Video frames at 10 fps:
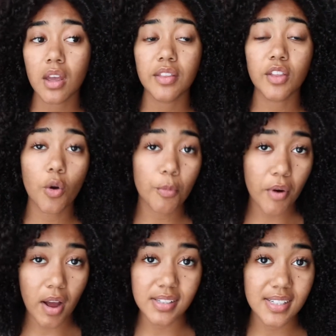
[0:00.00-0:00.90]
the whole
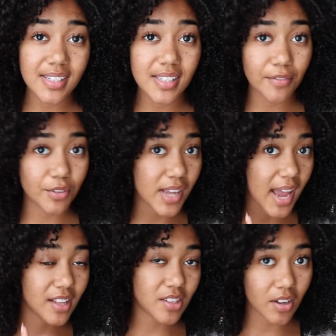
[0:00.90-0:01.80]
process if you
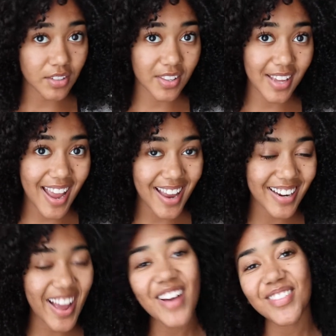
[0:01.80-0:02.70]
tag along to the
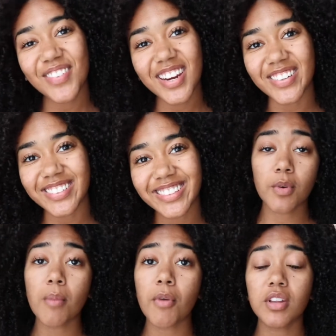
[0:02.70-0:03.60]
end of the video.
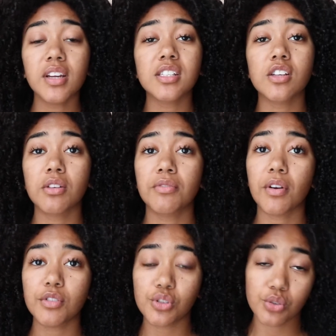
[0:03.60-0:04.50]
Well, I'm only gonna tell you a
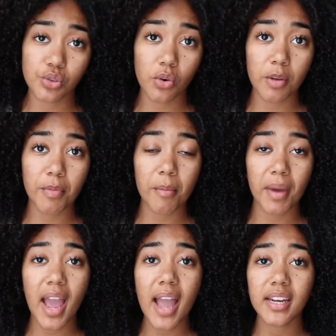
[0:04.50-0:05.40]
very short story about
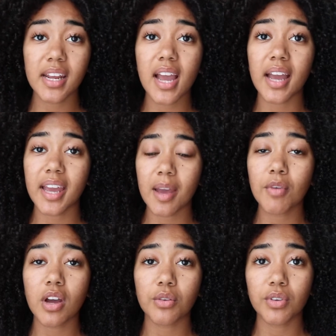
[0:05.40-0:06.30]
my acne. I
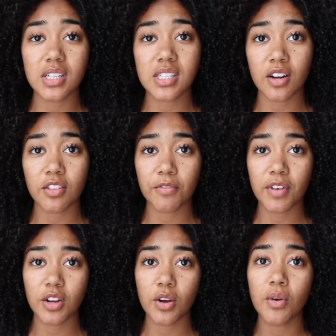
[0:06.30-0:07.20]
am gonna release another
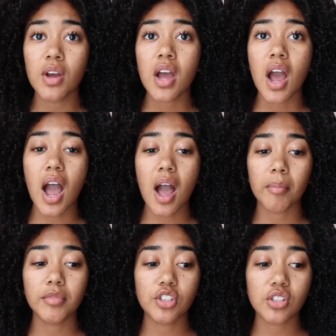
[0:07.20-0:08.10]
video
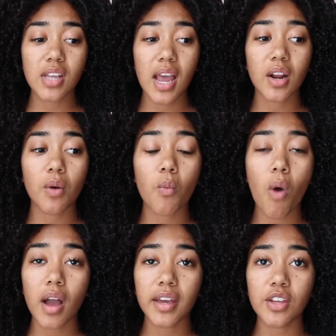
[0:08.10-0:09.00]
just kind of
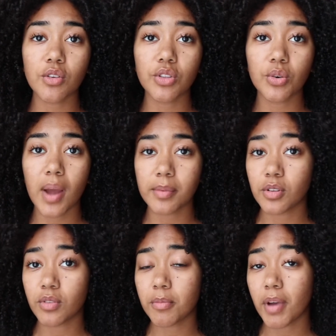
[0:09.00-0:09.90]
walking you through
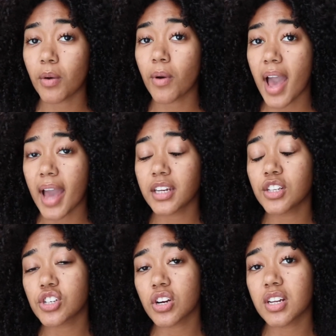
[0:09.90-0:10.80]
absolutely my whole
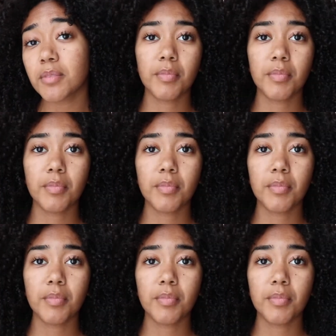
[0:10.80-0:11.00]
acne journey.